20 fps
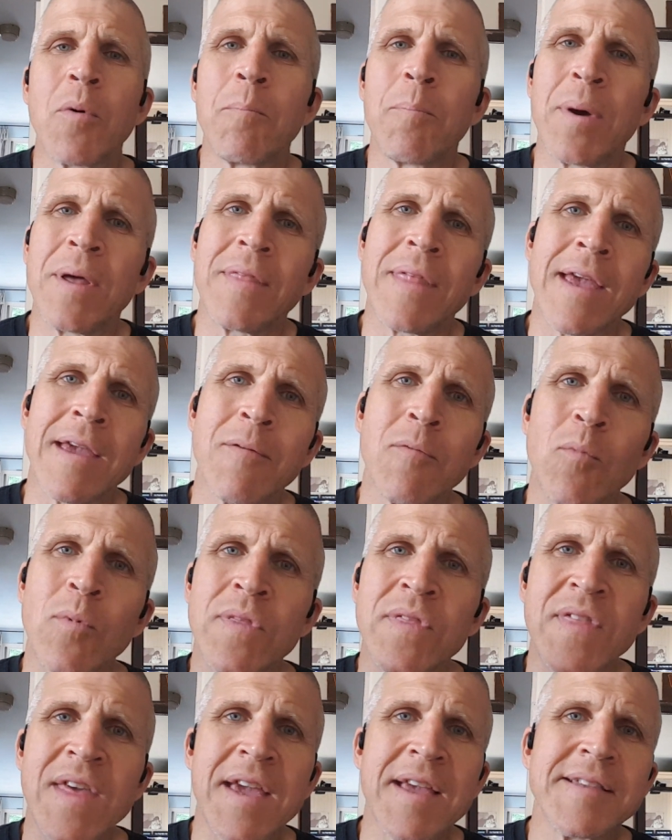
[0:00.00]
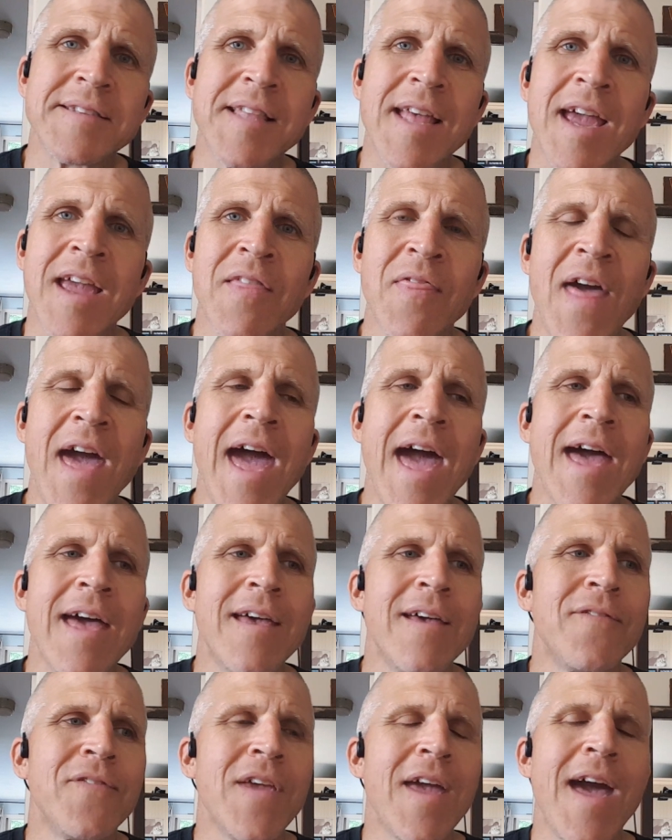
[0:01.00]
but like with things like
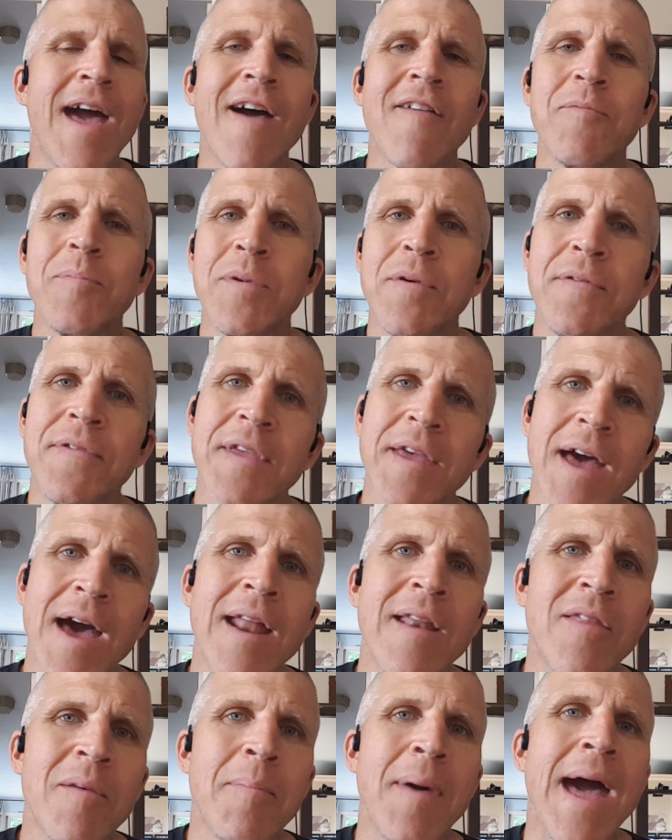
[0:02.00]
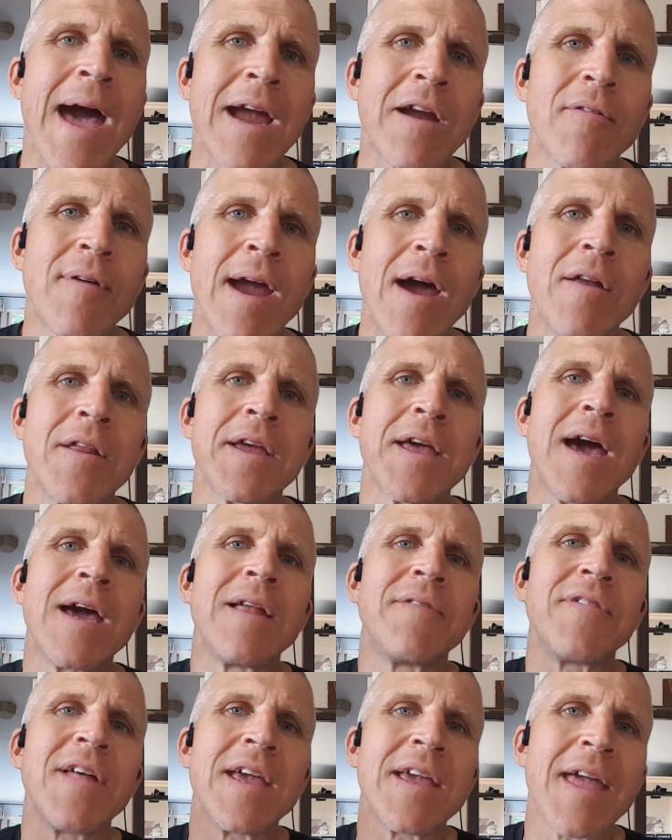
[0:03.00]
that, if you have music on in the background, it
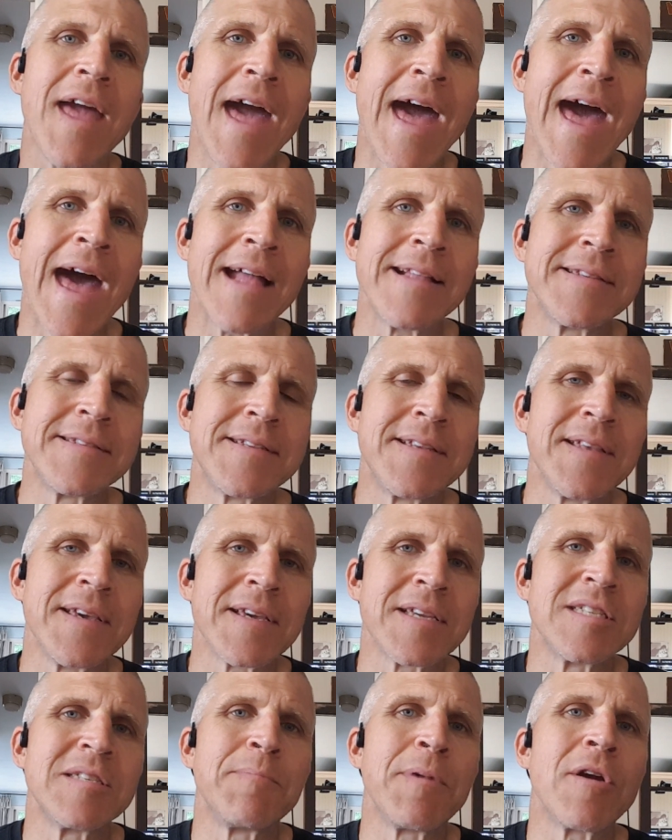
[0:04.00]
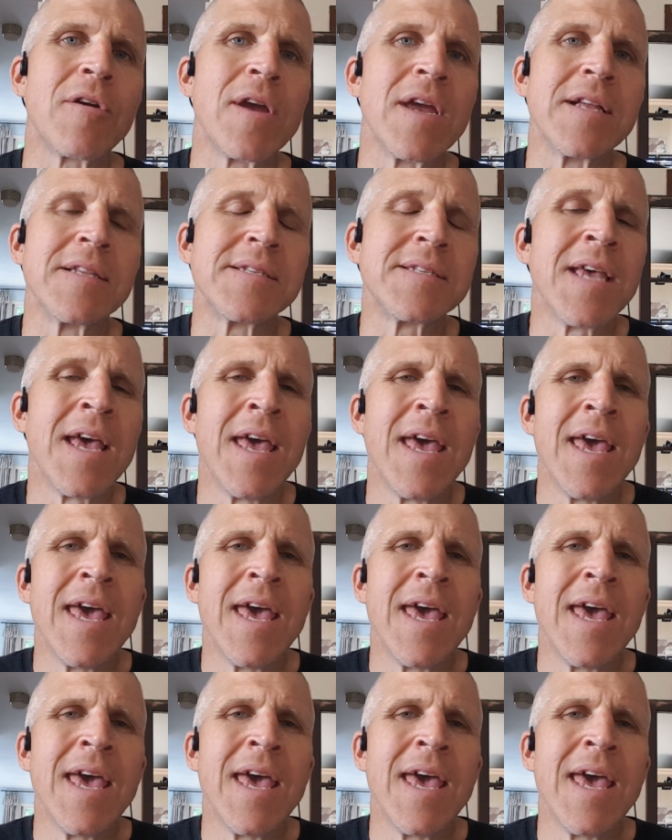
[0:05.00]
kind of like adds to the experience.